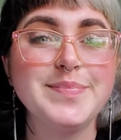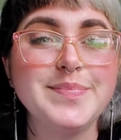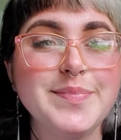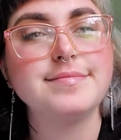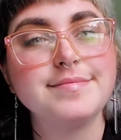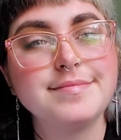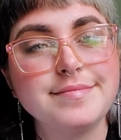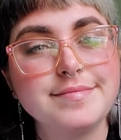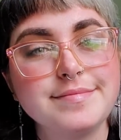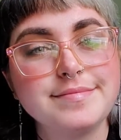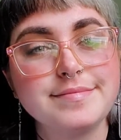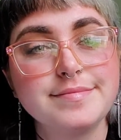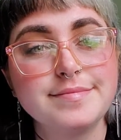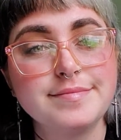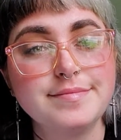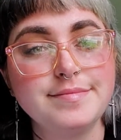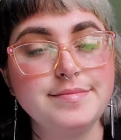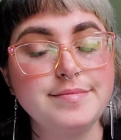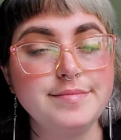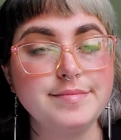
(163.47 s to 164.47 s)
One second.
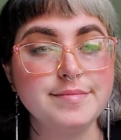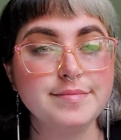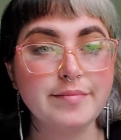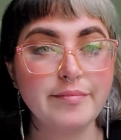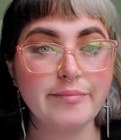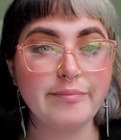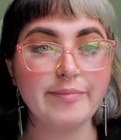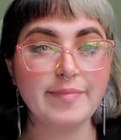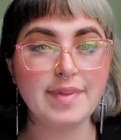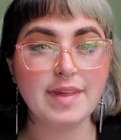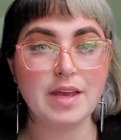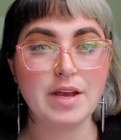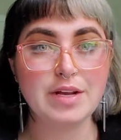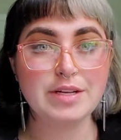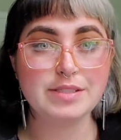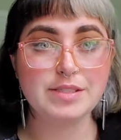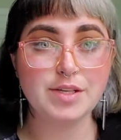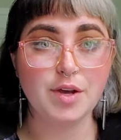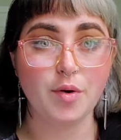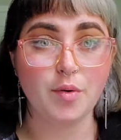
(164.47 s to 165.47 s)

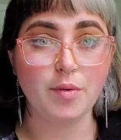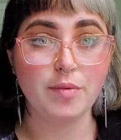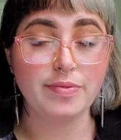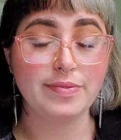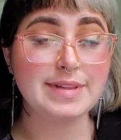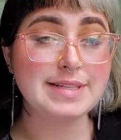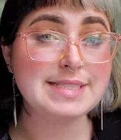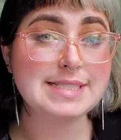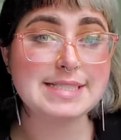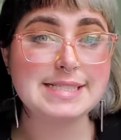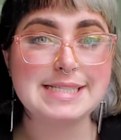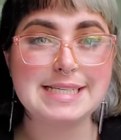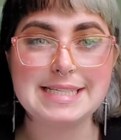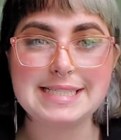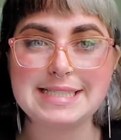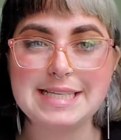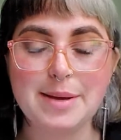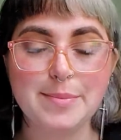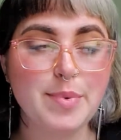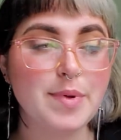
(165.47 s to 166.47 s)
So this is an
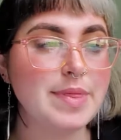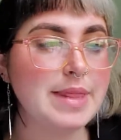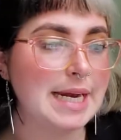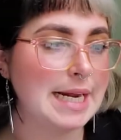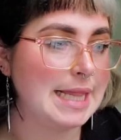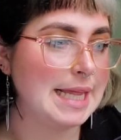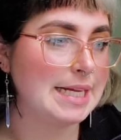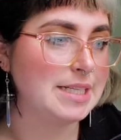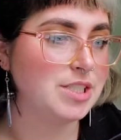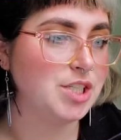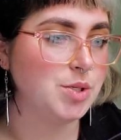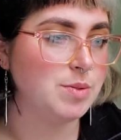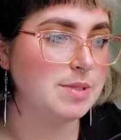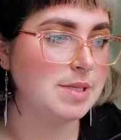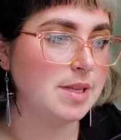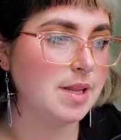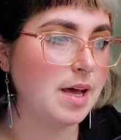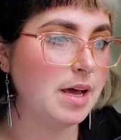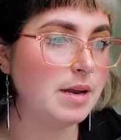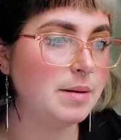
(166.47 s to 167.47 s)
example that I like to use a
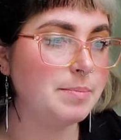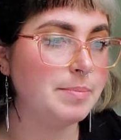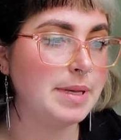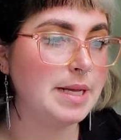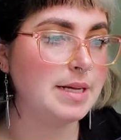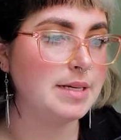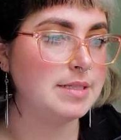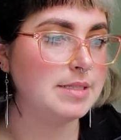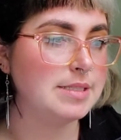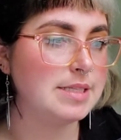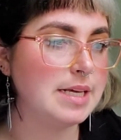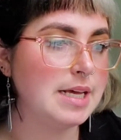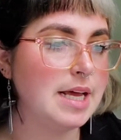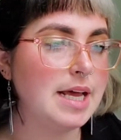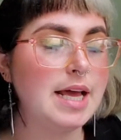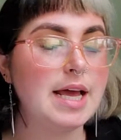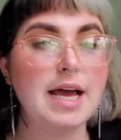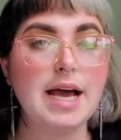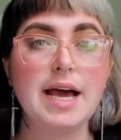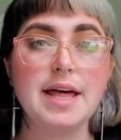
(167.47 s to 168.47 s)
lot because
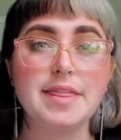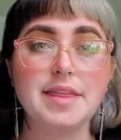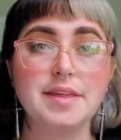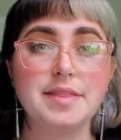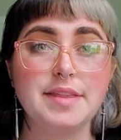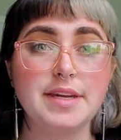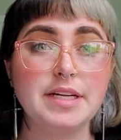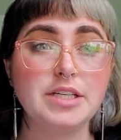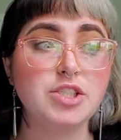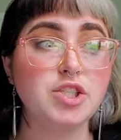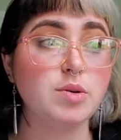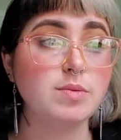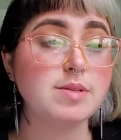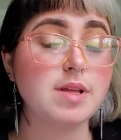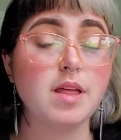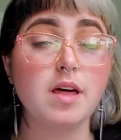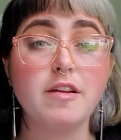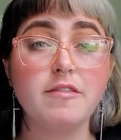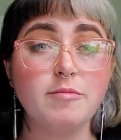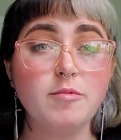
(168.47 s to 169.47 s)
I think that it shows a
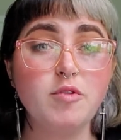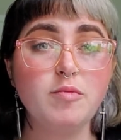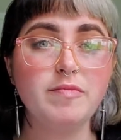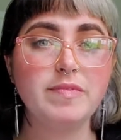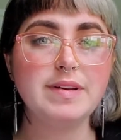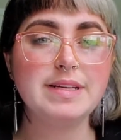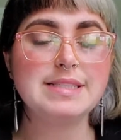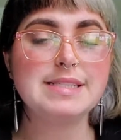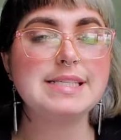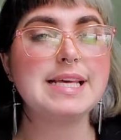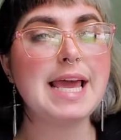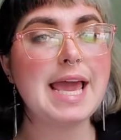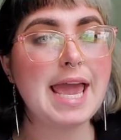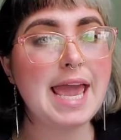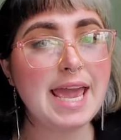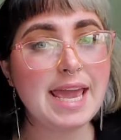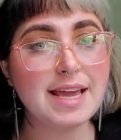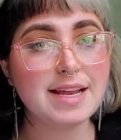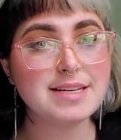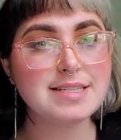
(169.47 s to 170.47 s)
lot of movements
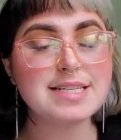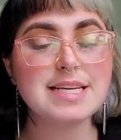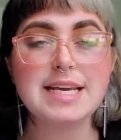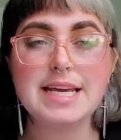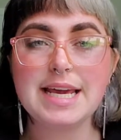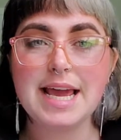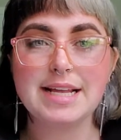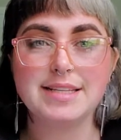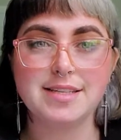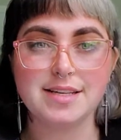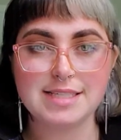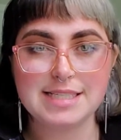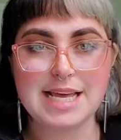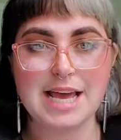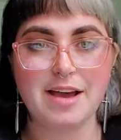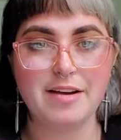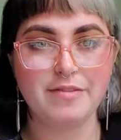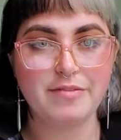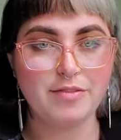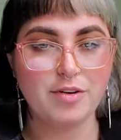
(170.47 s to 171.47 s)
and it does
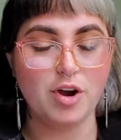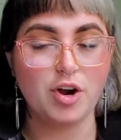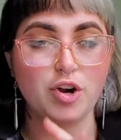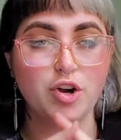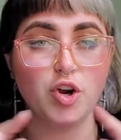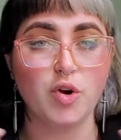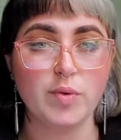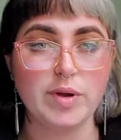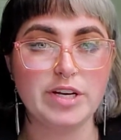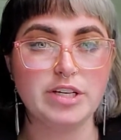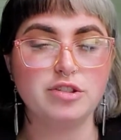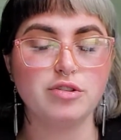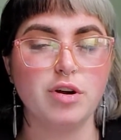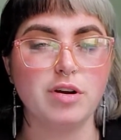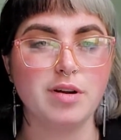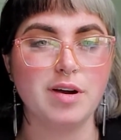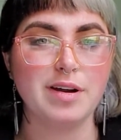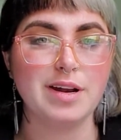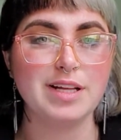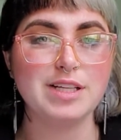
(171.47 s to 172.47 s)
have our grid drawn
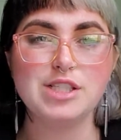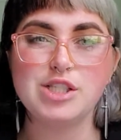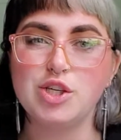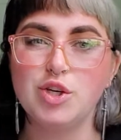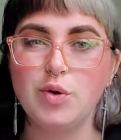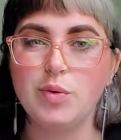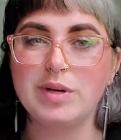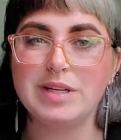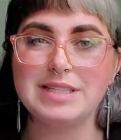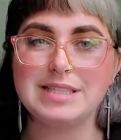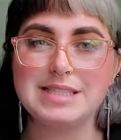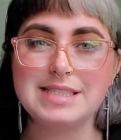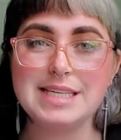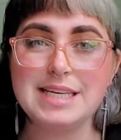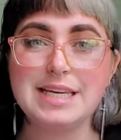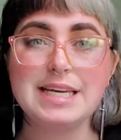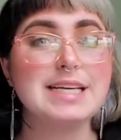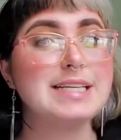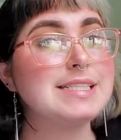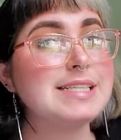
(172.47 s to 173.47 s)
on it so you can see
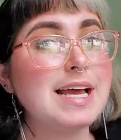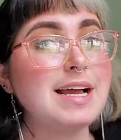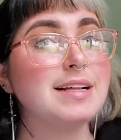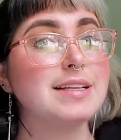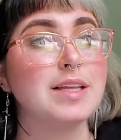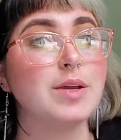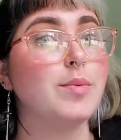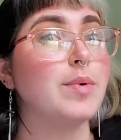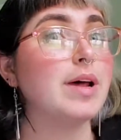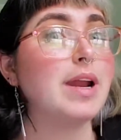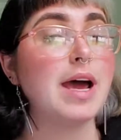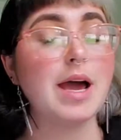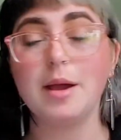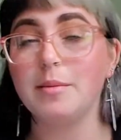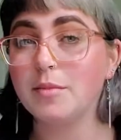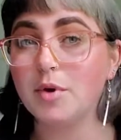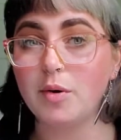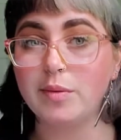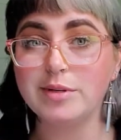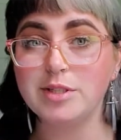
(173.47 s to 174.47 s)
exactly what I'm
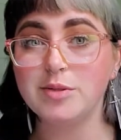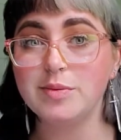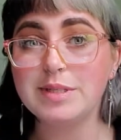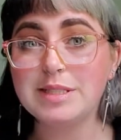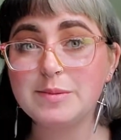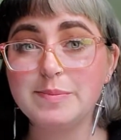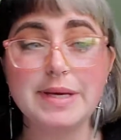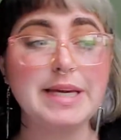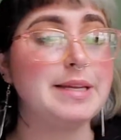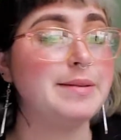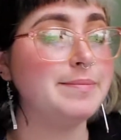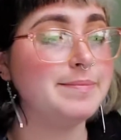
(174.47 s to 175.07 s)
going to explain.